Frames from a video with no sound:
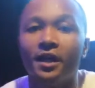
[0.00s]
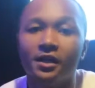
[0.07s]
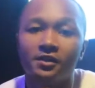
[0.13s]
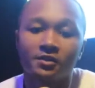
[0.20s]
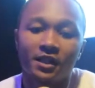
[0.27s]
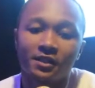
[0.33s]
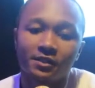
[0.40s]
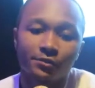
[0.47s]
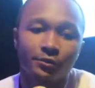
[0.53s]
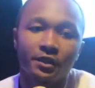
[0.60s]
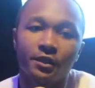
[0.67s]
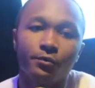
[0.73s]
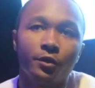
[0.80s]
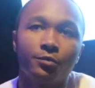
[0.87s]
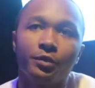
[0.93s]
So I just
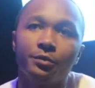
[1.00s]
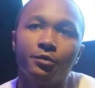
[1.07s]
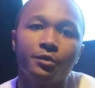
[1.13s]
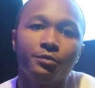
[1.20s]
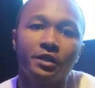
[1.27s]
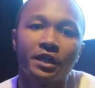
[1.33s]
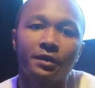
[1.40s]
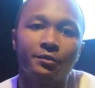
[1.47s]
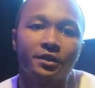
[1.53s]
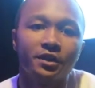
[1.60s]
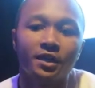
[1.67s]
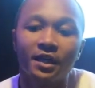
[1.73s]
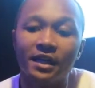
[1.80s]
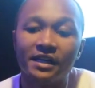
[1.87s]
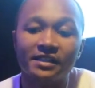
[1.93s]
really want people to be able to
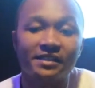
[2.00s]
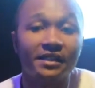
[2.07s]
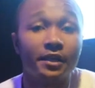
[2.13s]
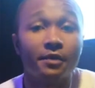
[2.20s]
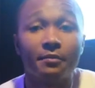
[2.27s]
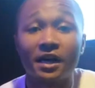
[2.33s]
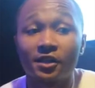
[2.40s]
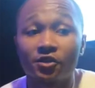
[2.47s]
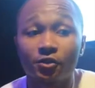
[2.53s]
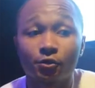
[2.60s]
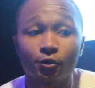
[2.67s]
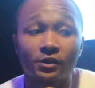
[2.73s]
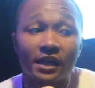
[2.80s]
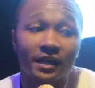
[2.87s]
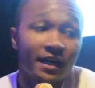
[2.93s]
sit in my
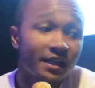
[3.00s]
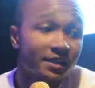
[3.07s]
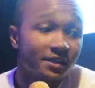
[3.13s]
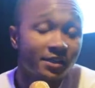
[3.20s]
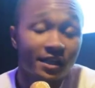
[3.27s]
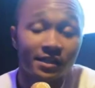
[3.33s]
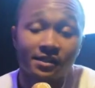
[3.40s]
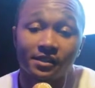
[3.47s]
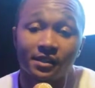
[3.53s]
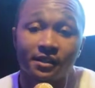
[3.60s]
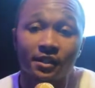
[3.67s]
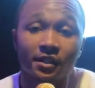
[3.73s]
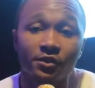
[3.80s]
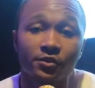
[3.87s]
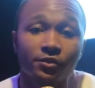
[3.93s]
shoes like I can try to sit in
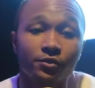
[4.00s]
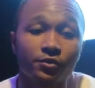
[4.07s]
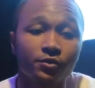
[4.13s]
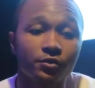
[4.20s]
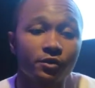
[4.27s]
their shoes,